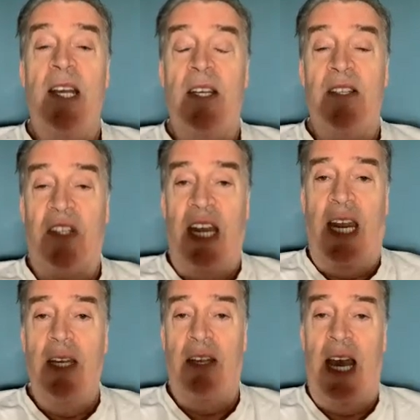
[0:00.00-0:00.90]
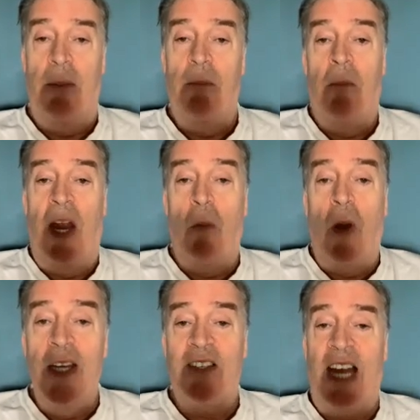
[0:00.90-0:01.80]
state that my
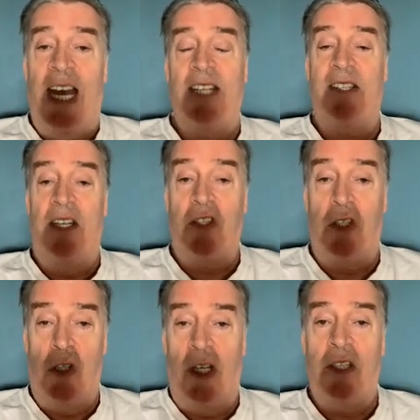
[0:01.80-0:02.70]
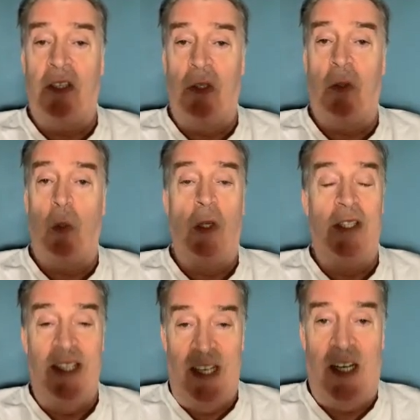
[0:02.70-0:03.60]
rights to access to justice were
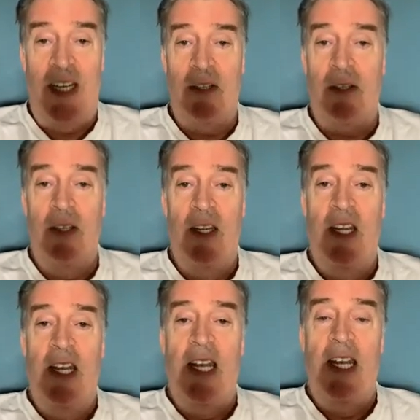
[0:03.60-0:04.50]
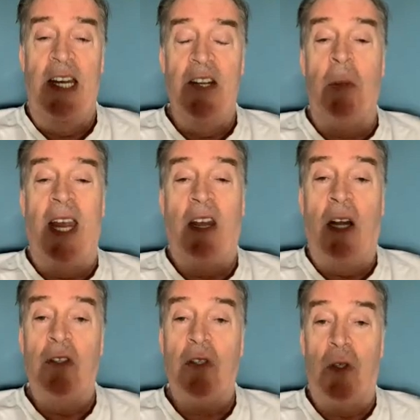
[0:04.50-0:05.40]
denied. It is my
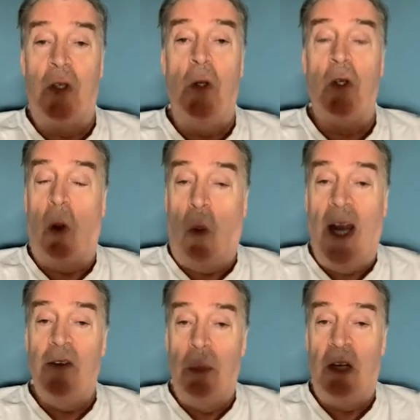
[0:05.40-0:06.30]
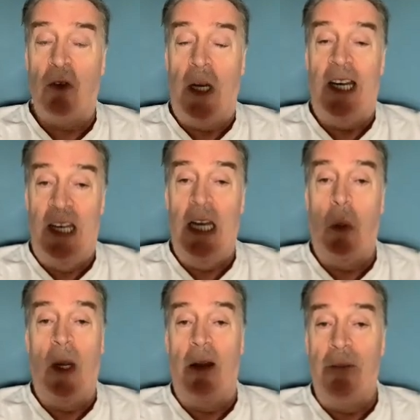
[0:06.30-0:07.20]
constitutional right to be treated
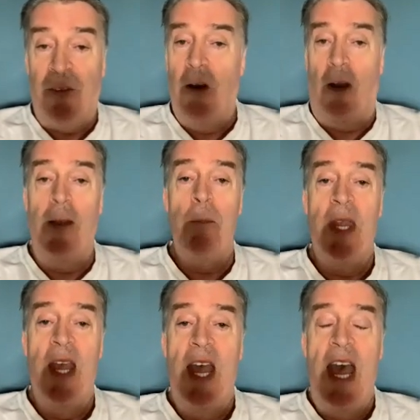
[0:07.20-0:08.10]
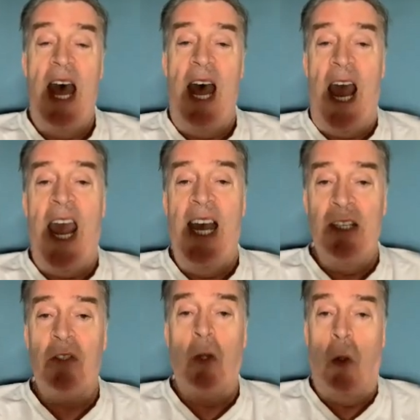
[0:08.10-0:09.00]
equally and fairly. And I
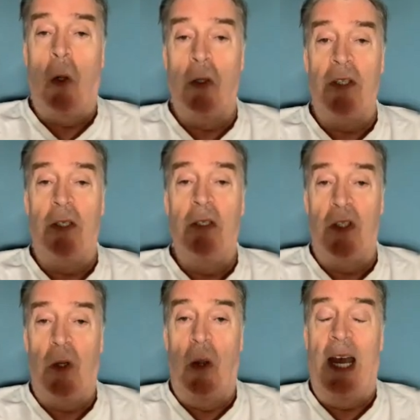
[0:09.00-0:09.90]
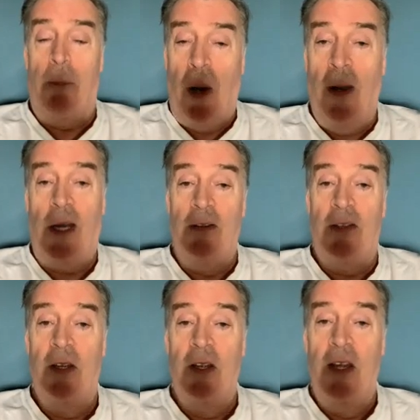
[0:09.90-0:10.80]
asked the court to appoint
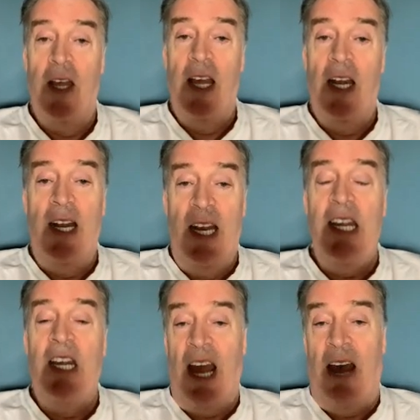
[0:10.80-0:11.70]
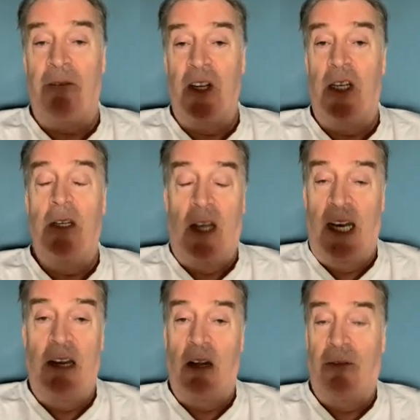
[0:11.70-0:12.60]
a legal advocate and a
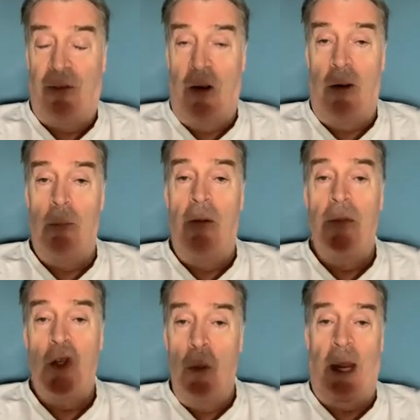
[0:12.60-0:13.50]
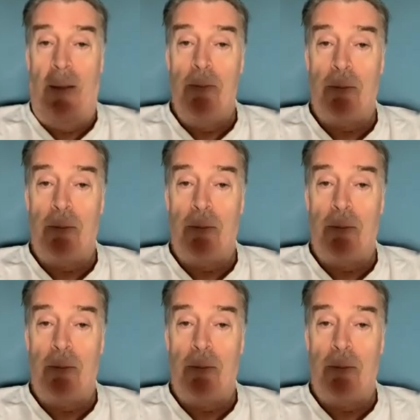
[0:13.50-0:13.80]
legal firm to me,